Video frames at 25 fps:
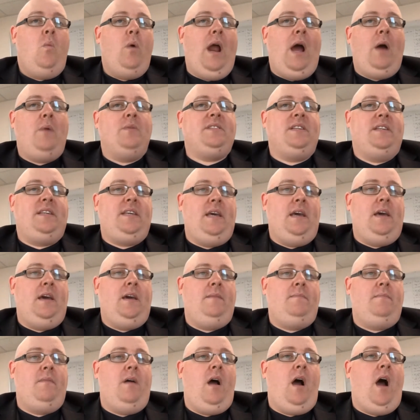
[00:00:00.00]
when I was a
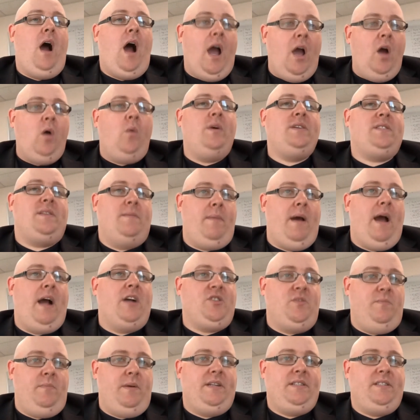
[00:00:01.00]
kid, I always
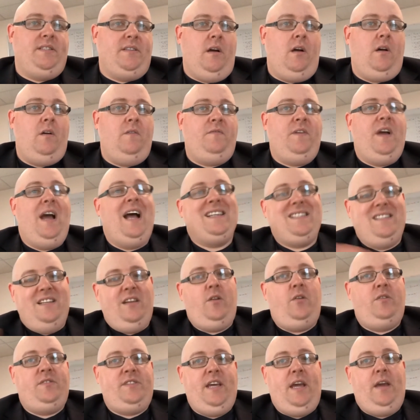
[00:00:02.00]
imagined myself as
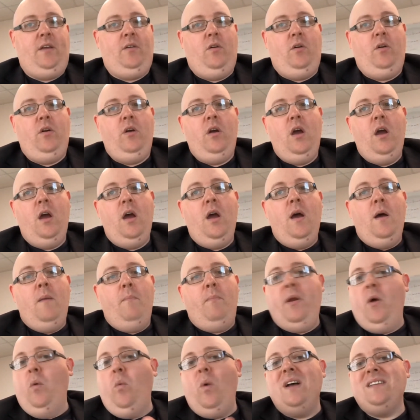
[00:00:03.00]
an entertainer.
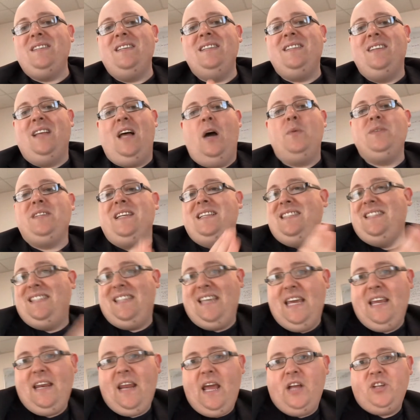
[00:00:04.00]
But it wasn't until I was
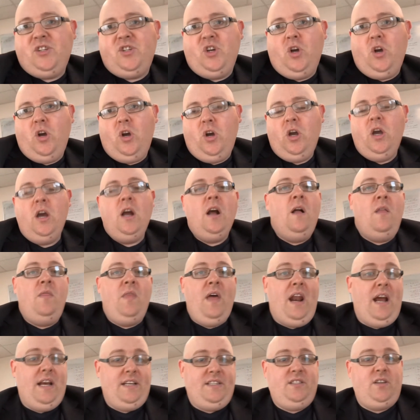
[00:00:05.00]
a teenager
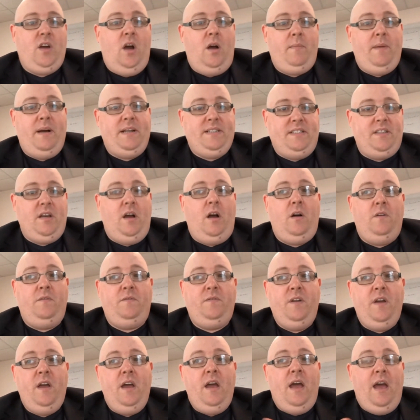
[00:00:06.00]
that I saw
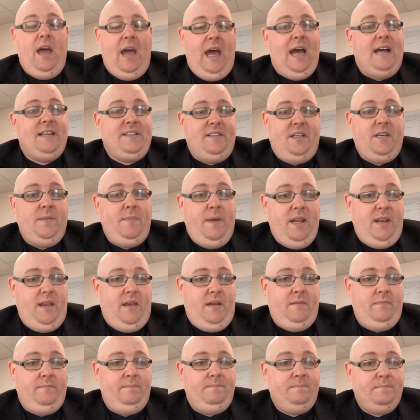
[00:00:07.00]
myself as a
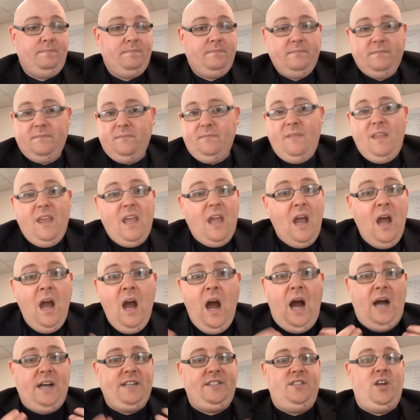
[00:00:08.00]
comedian.
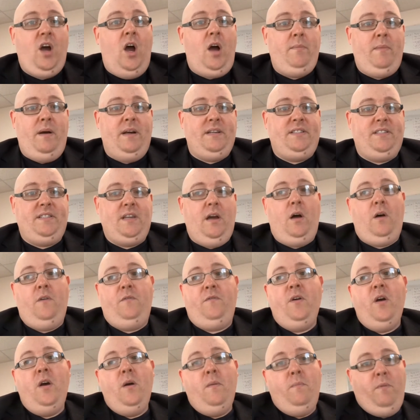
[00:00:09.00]
I saw
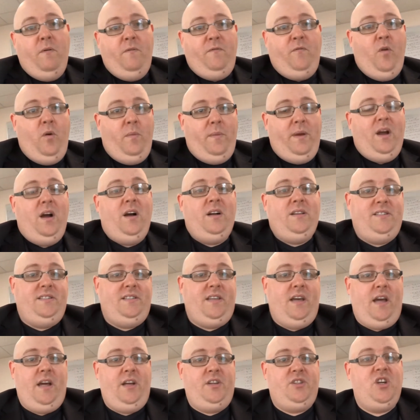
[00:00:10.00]
myself performing on
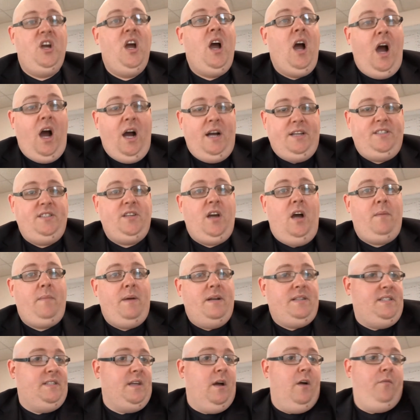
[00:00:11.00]
stage. I saw
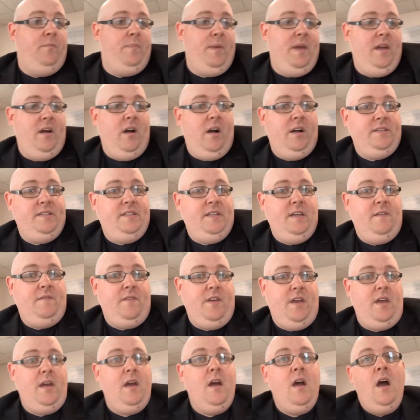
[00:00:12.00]
myself being on
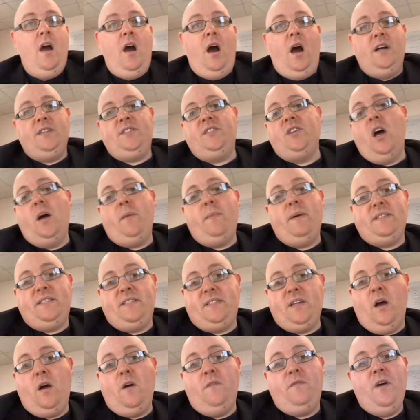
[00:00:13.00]
TV. I saw
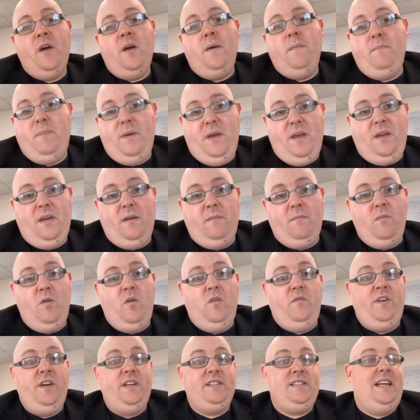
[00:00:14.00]
myself being in
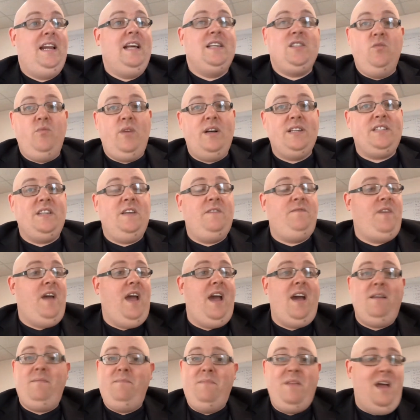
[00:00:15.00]
movies. And as a wrestling
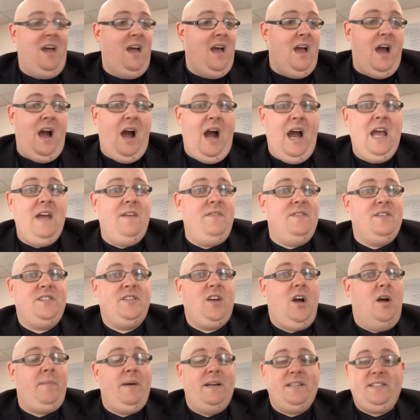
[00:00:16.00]
fan, I even
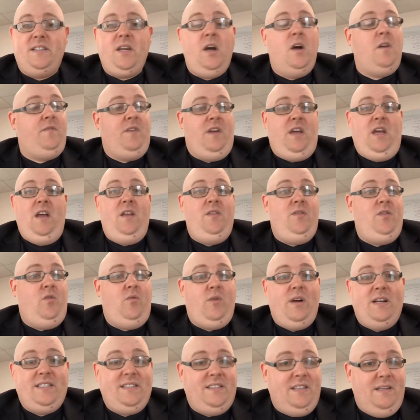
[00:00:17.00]
saw myself in
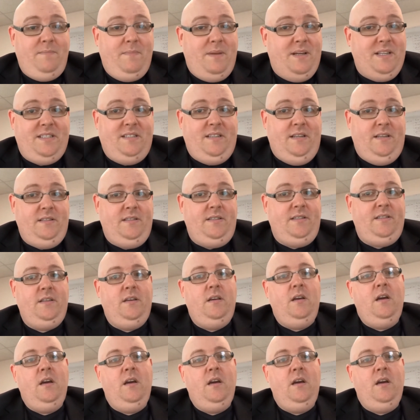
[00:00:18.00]
the wrestling business.